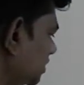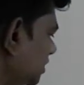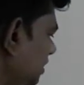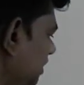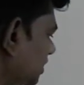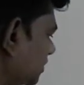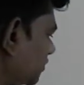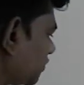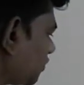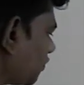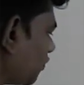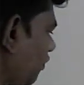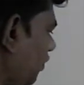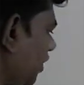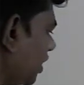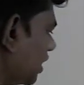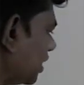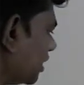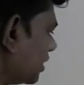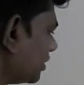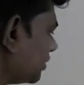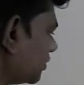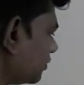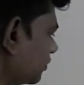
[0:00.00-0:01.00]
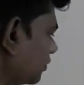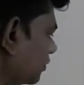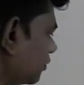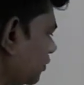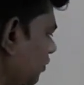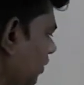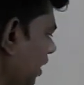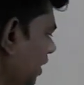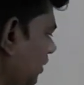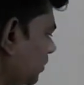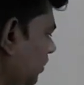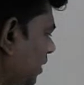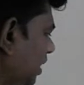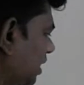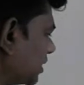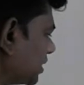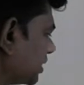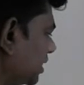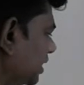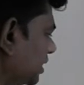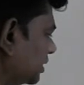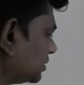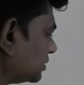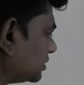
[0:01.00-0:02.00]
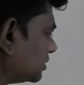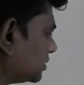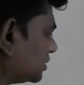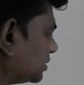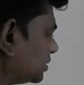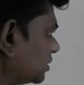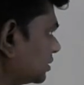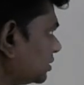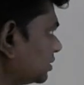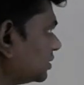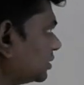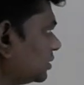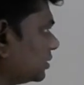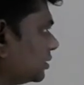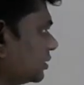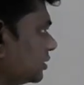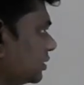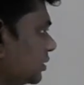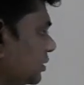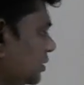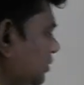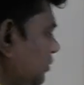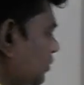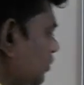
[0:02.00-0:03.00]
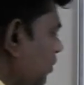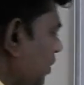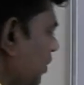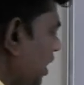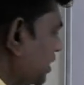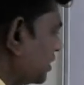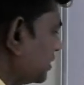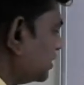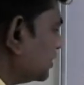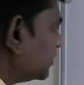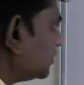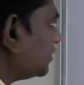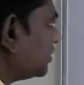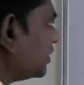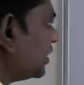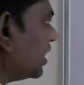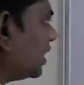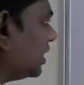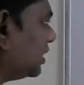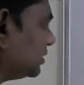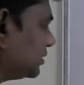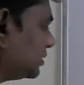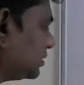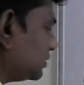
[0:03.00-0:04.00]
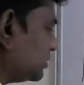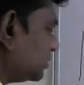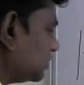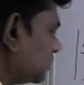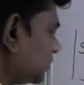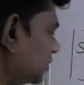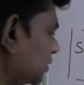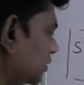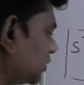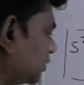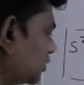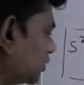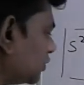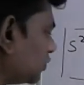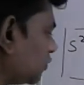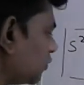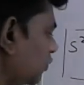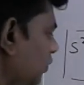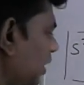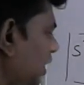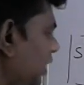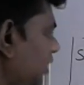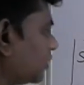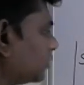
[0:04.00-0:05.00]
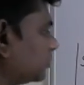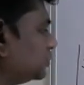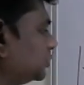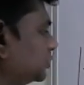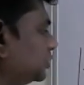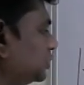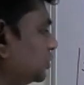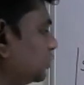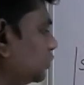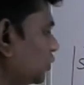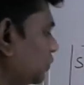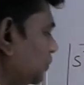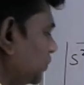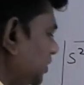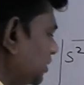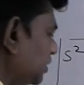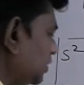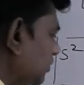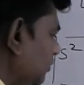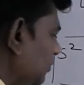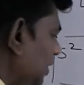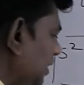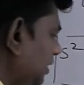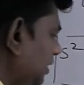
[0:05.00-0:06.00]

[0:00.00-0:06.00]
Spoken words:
s square y bar s minus s, y of 0 be the